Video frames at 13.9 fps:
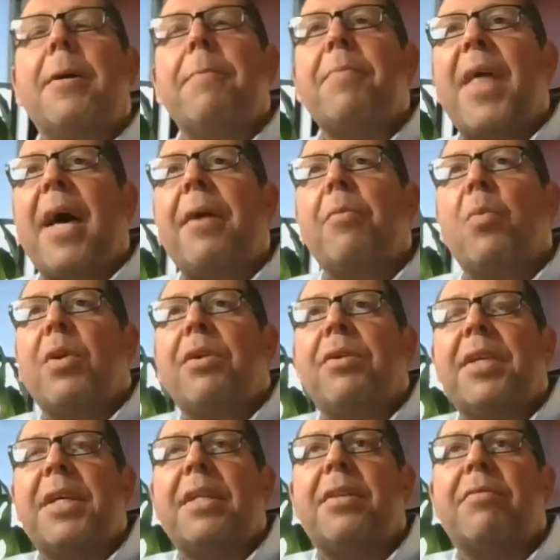That
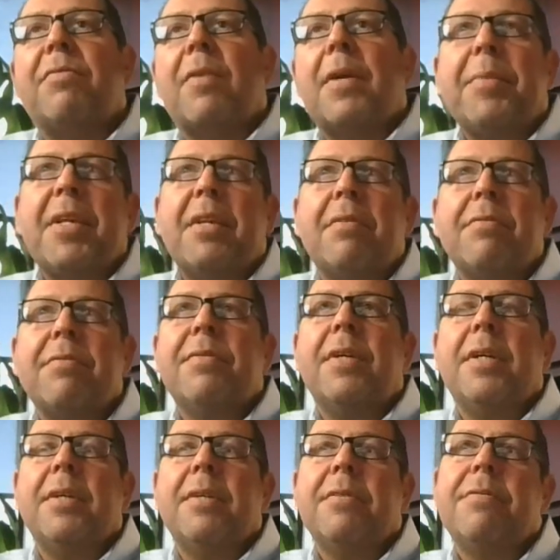really, the framing
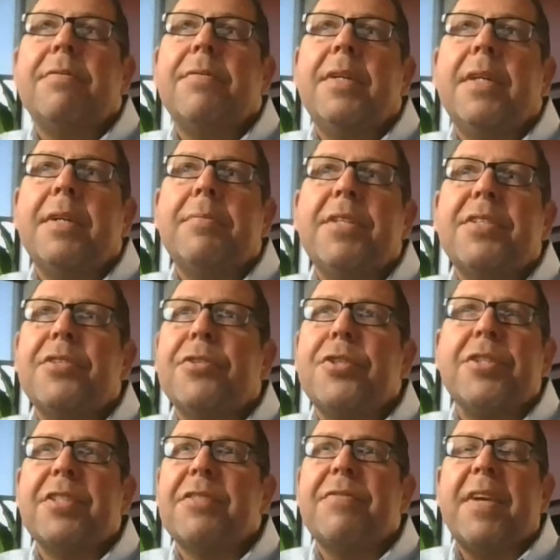of
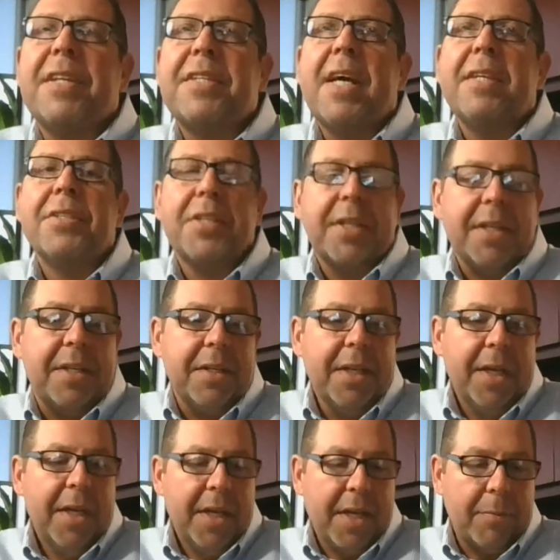decisions is fantastic. And
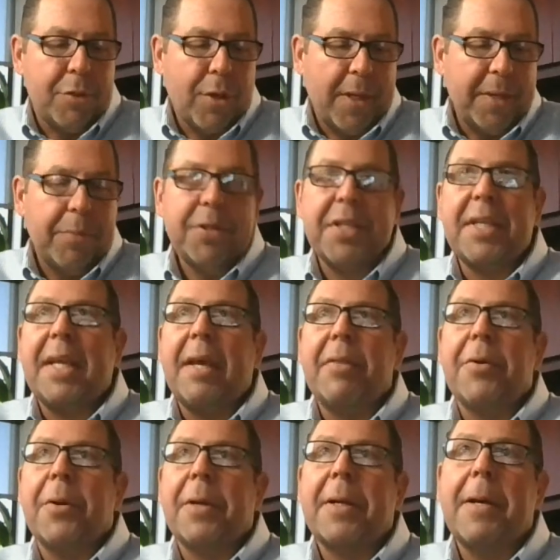I'm trying to put
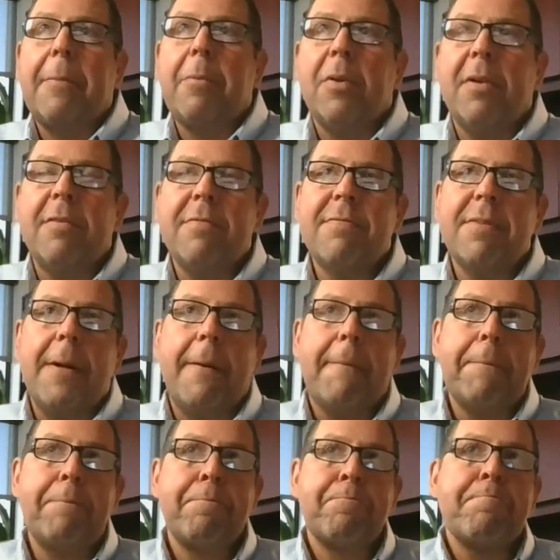together a couple of
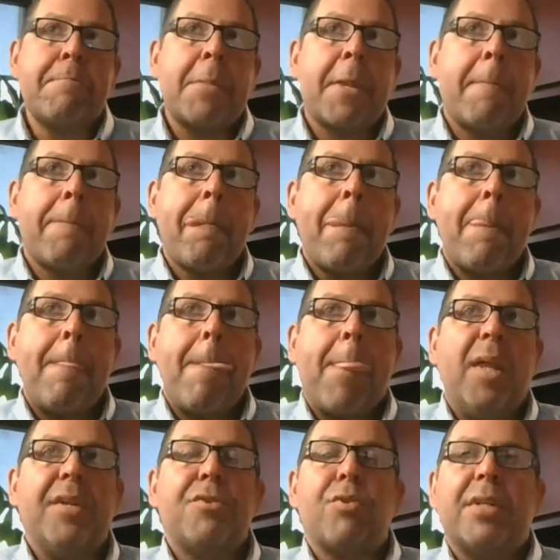
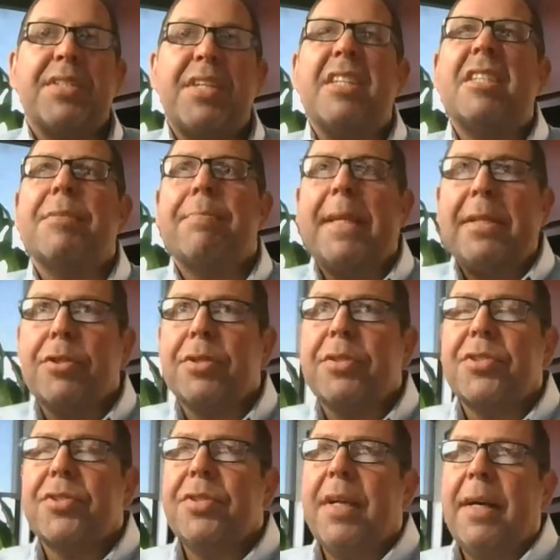interesting
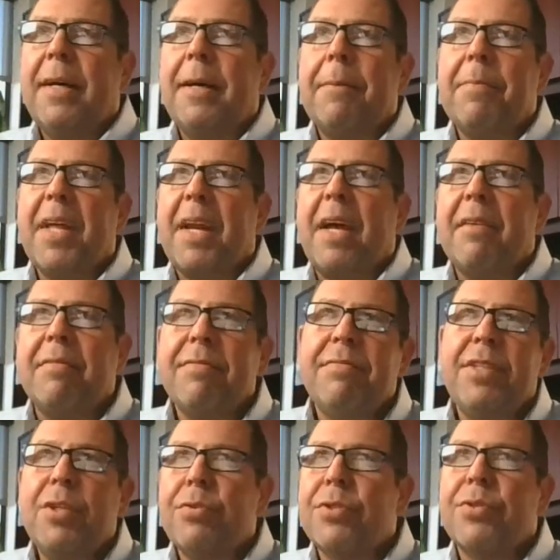speeches that I've
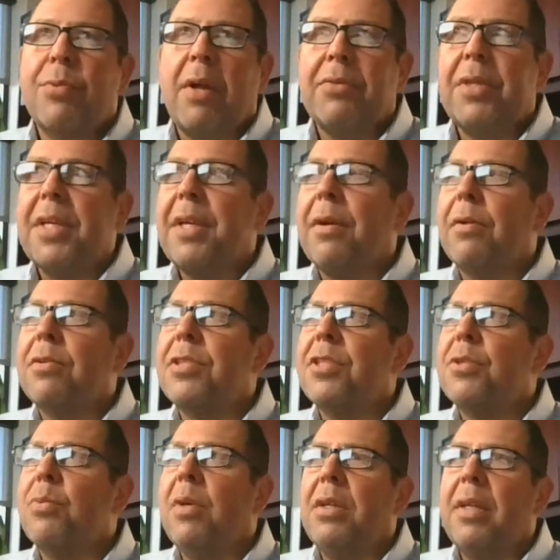used throughout the years,
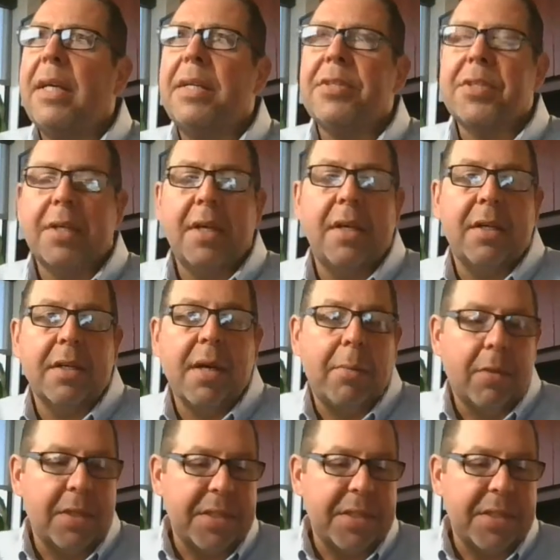as well as a couple of